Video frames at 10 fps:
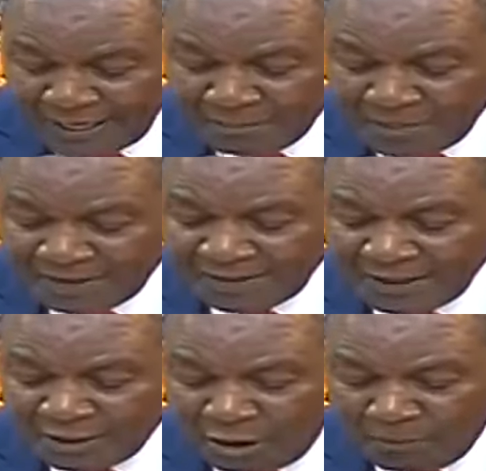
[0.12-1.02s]
Kenya meets
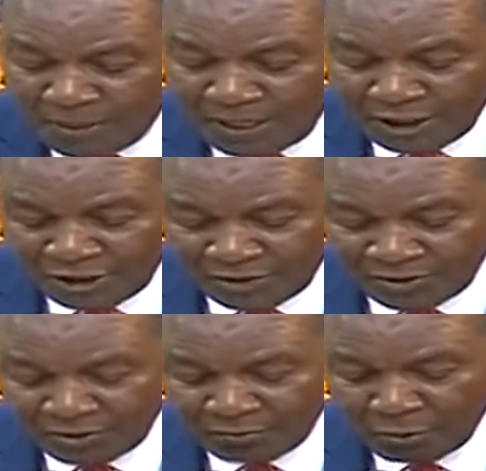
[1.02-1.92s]
its
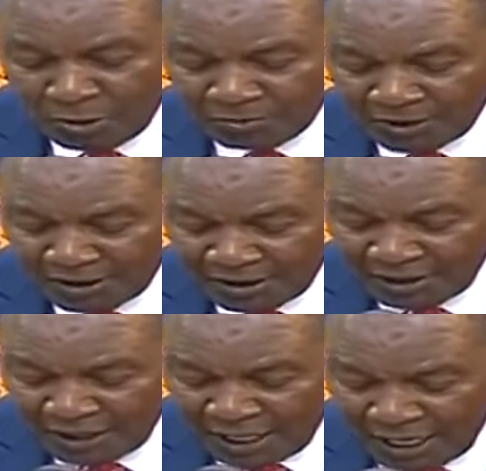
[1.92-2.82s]
obligations promptly
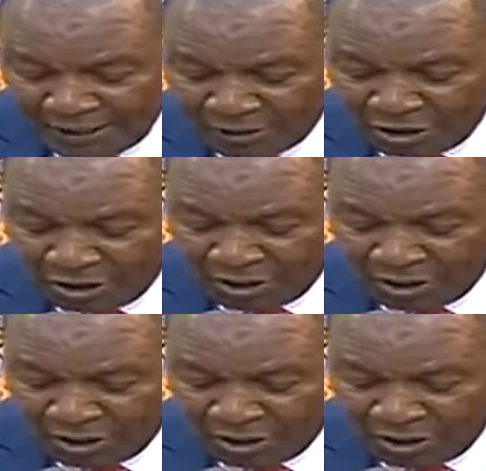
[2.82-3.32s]
and